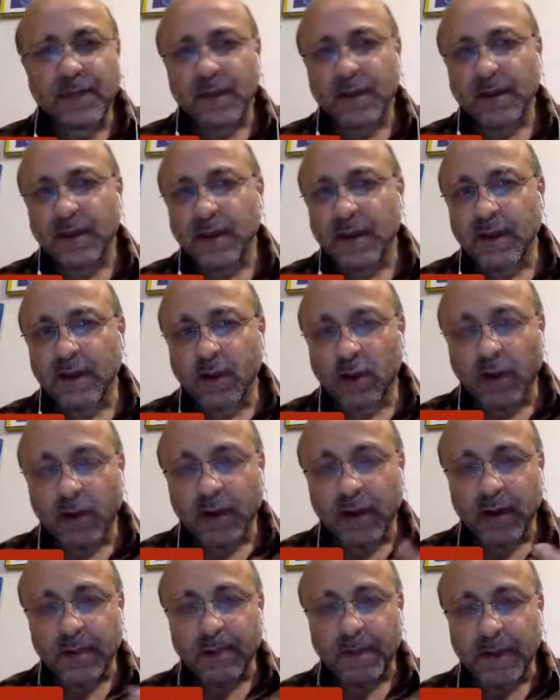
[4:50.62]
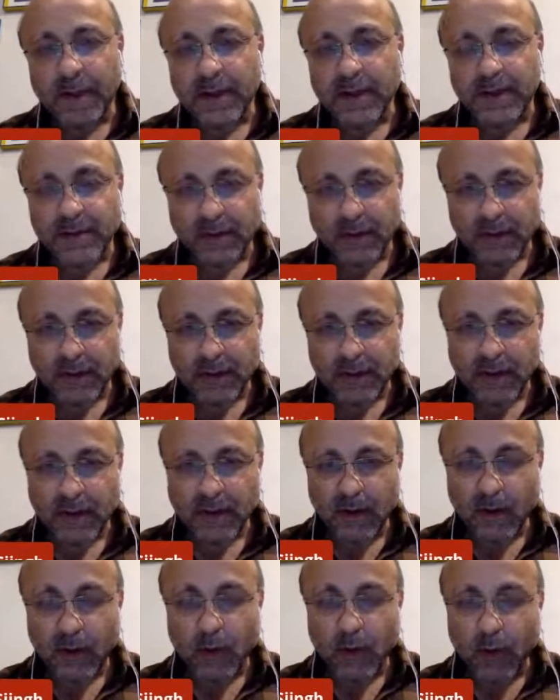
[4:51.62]
it all depends on
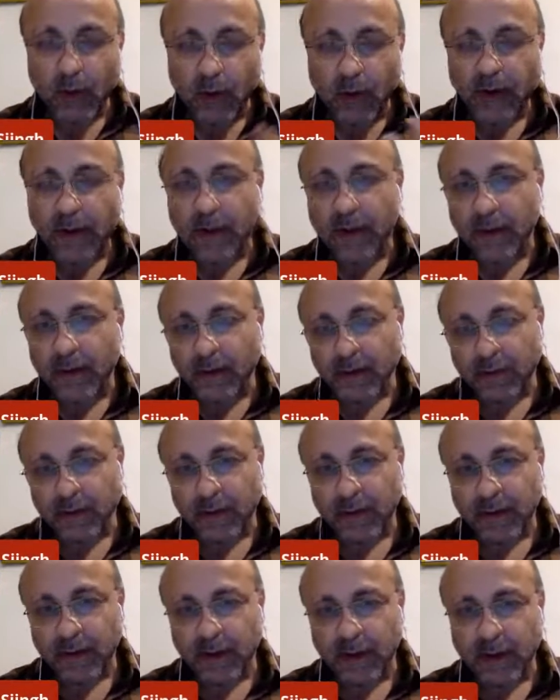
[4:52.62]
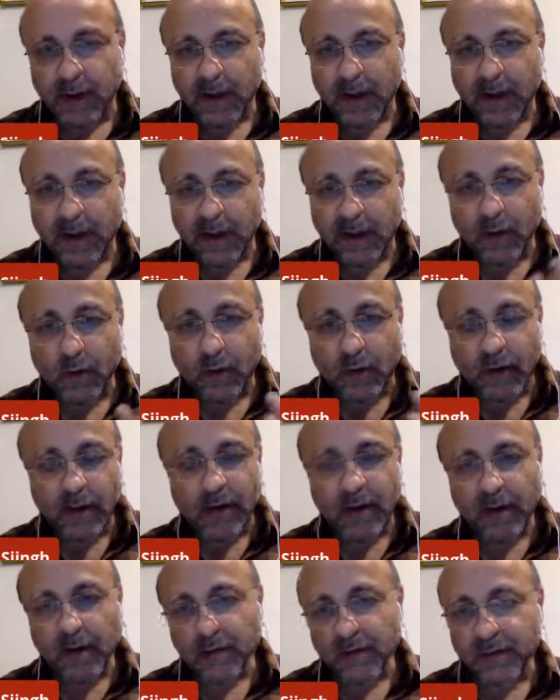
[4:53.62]
the quality of idea,
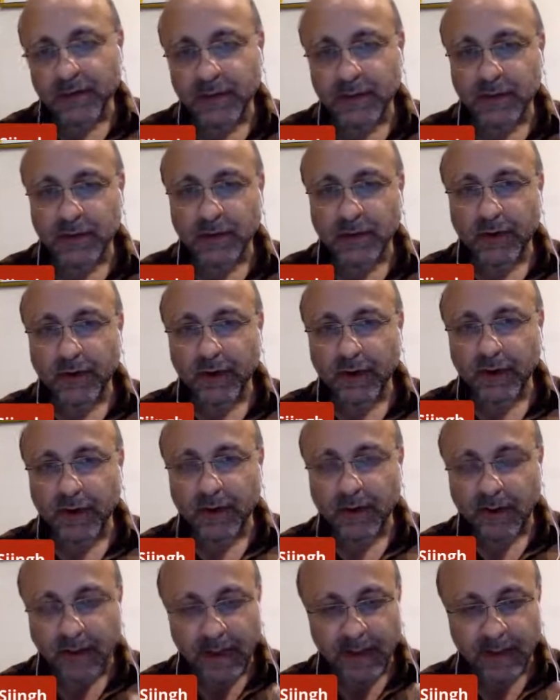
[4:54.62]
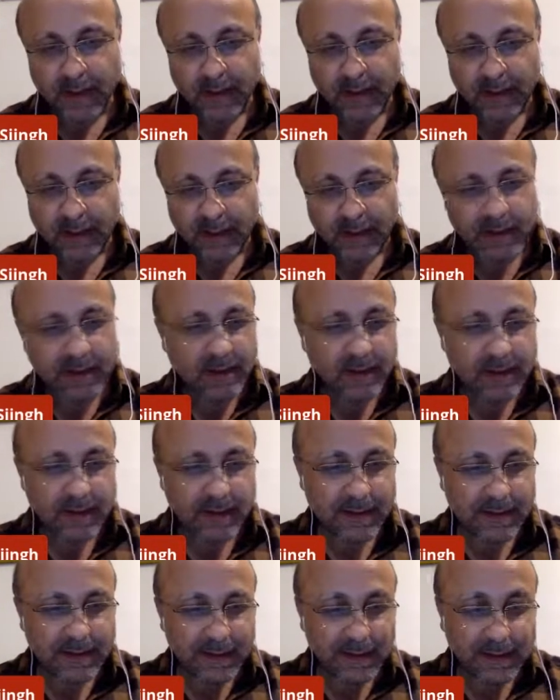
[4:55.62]
quality of story, and
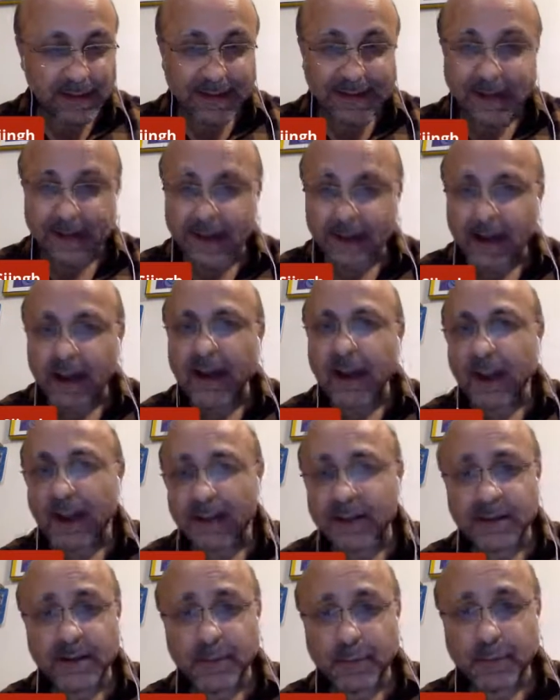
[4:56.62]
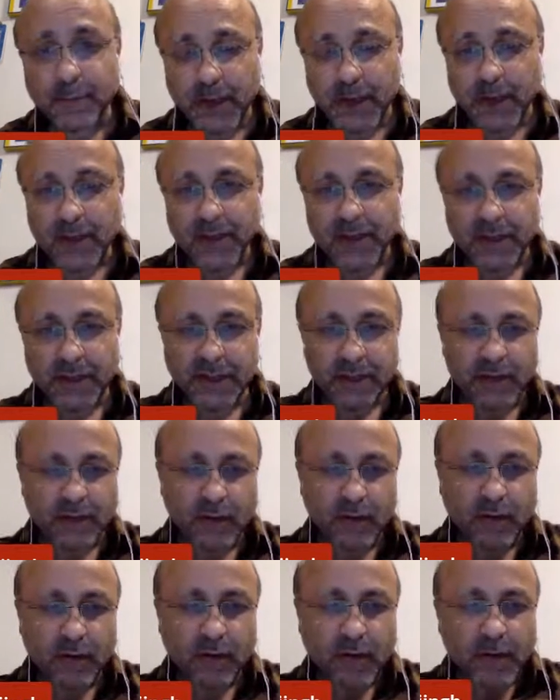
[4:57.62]
therein lies the potential.
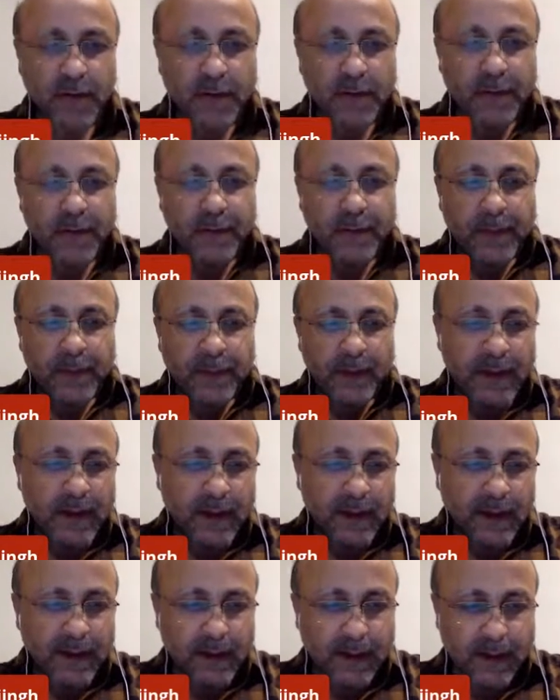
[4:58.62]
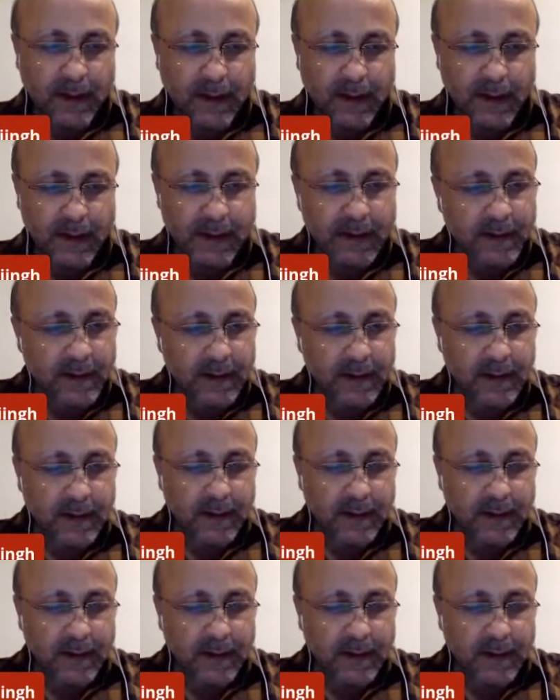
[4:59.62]
So, Like I